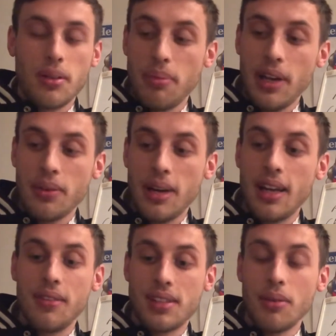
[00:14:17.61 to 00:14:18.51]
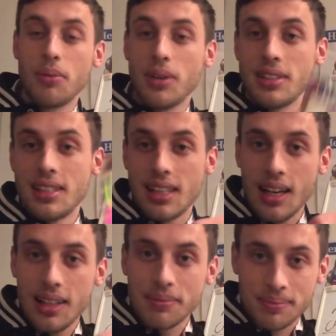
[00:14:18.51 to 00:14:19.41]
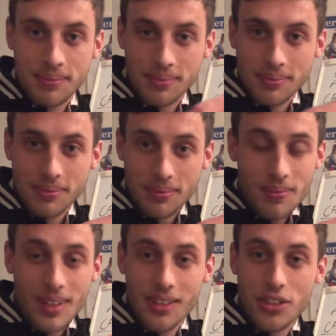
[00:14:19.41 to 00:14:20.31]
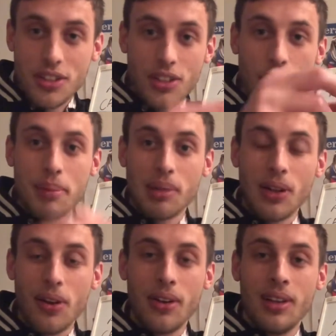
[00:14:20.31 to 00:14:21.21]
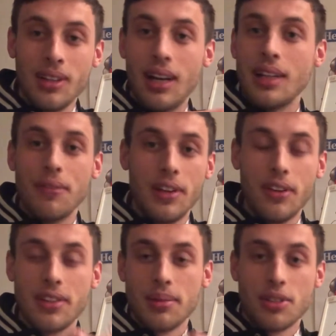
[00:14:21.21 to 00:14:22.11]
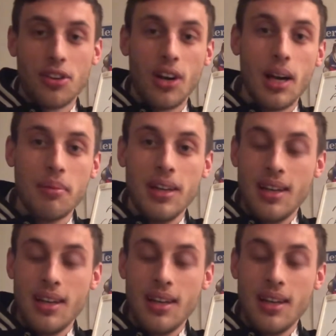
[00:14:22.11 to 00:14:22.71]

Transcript: By the way, if someone wants this card, just comment below, like the video, subscribe,